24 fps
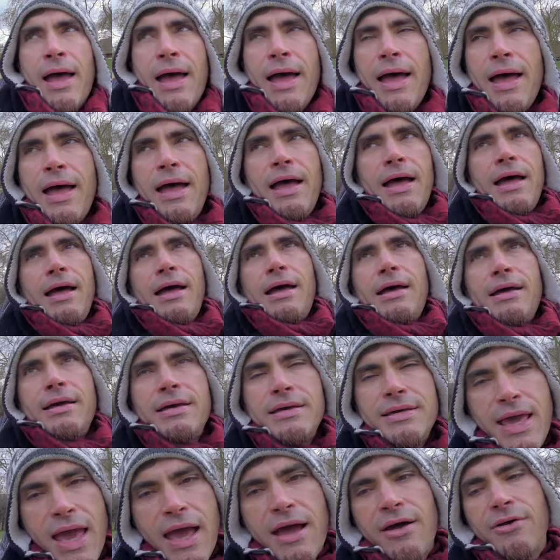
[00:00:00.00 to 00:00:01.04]
Uh,
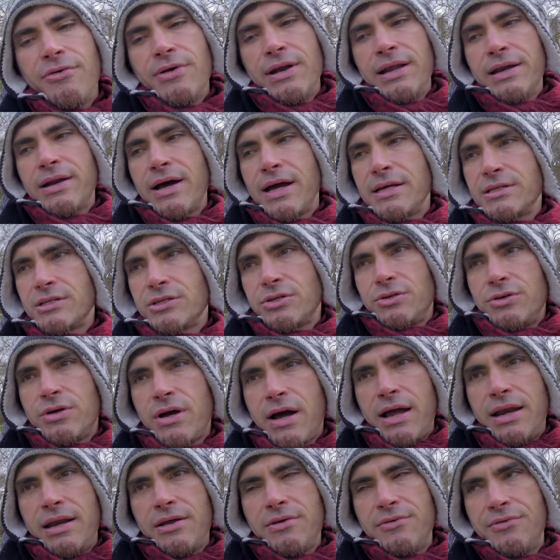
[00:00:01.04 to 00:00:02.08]
yeah, really nice to
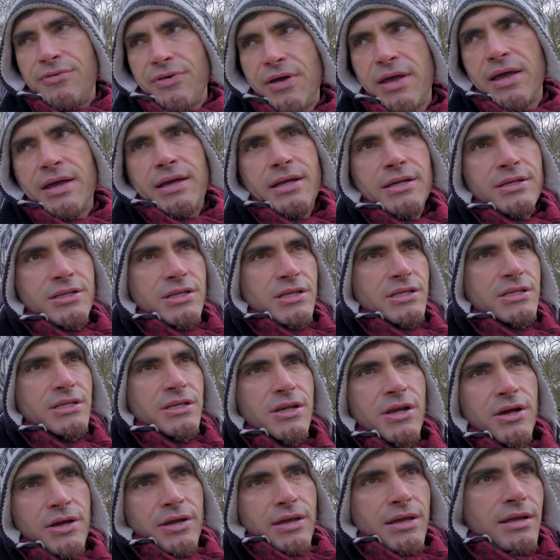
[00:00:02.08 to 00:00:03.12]
kind of just,
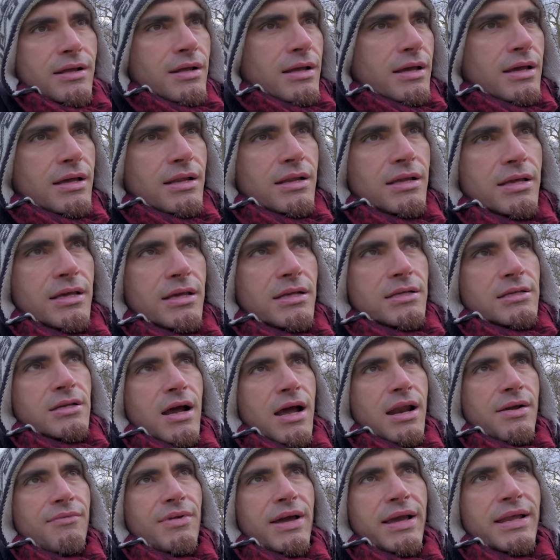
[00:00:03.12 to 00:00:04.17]
you know, it's
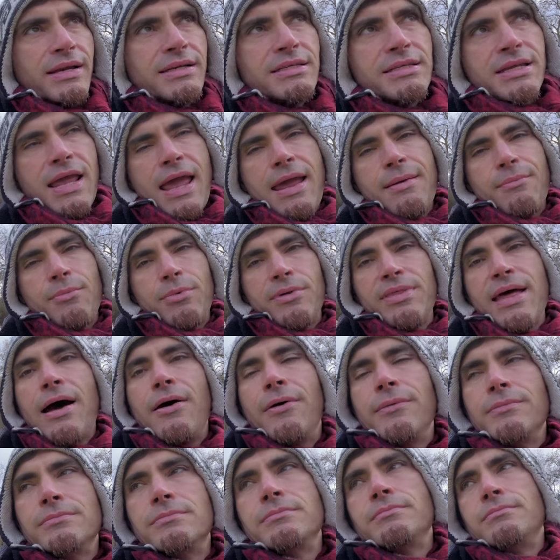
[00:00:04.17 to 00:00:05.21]
kind of like an escape
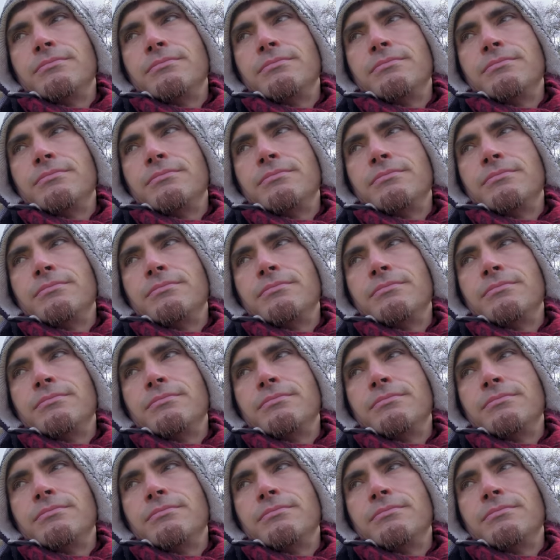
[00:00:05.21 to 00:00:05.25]
without